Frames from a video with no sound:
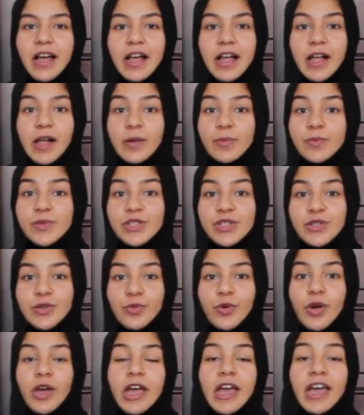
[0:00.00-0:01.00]
uh, helps
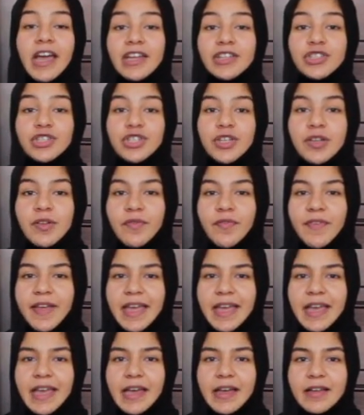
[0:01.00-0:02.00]
you achieve
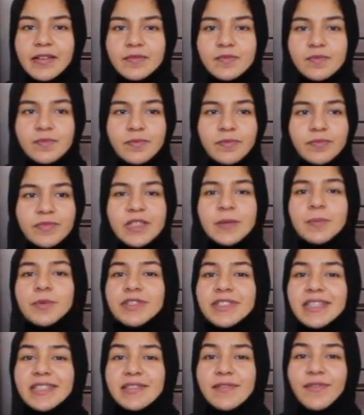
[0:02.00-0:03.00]
a deeper
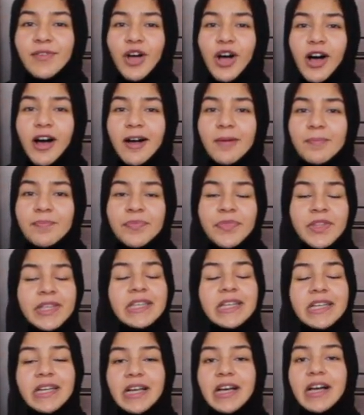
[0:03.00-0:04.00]
sense of calm,
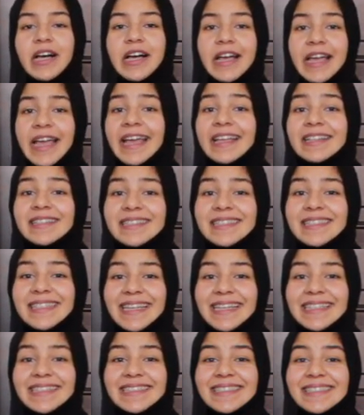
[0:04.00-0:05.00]
uh, hence
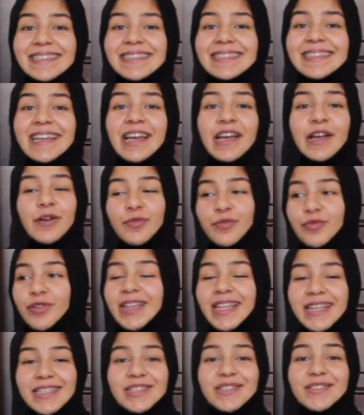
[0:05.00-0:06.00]
its
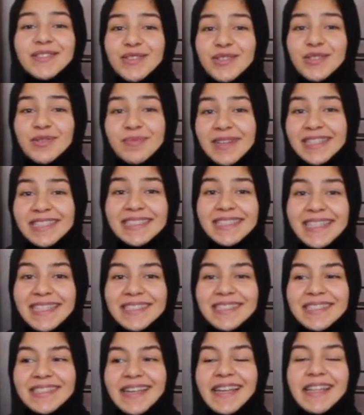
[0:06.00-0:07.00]
relation to
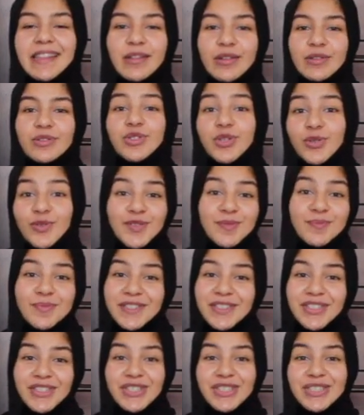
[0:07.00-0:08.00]
meditation and the chosen
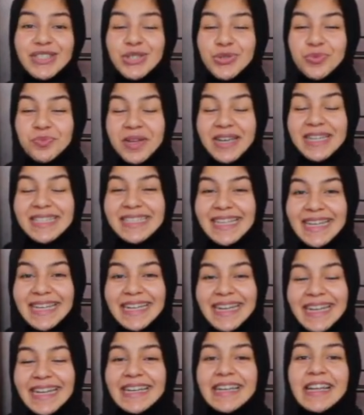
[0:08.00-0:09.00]
position to
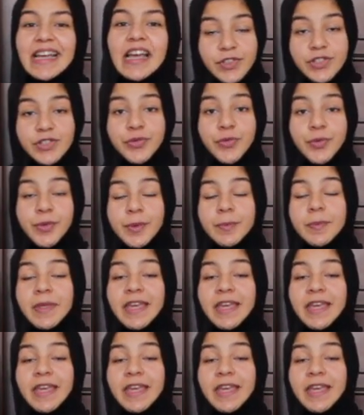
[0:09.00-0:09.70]
meditate in. So we'll